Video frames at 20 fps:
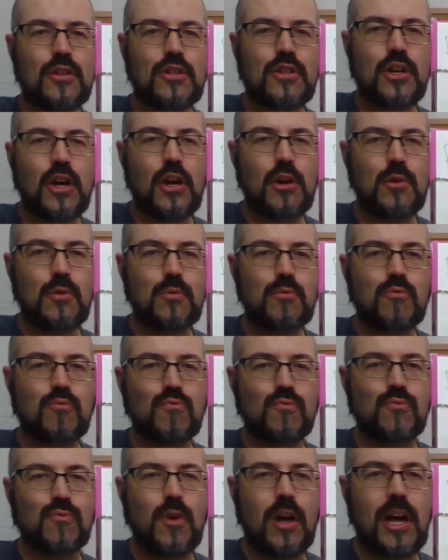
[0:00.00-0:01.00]
Don't
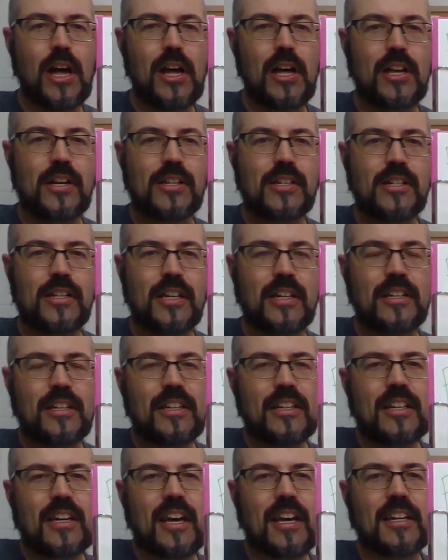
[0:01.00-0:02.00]
run,
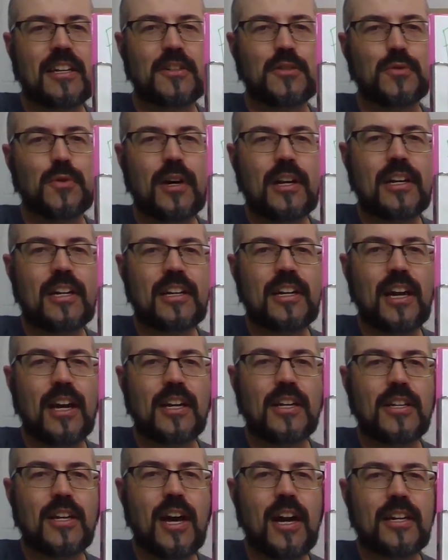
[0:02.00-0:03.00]
and he's running
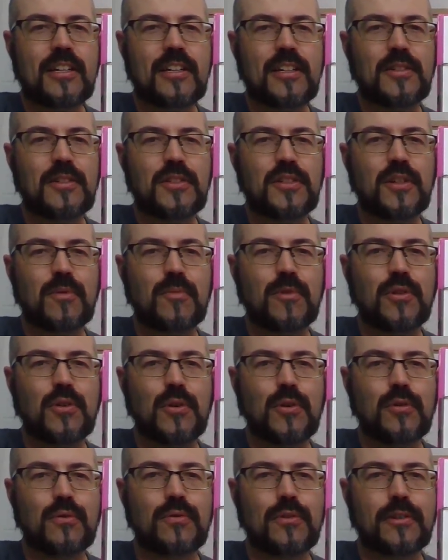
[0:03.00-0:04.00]
and knocking someone
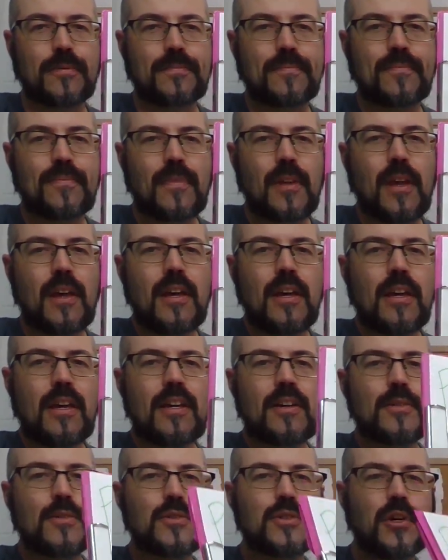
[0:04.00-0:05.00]
over.
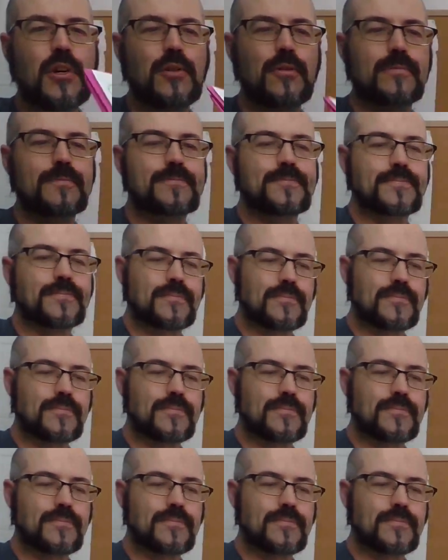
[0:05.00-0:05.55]
So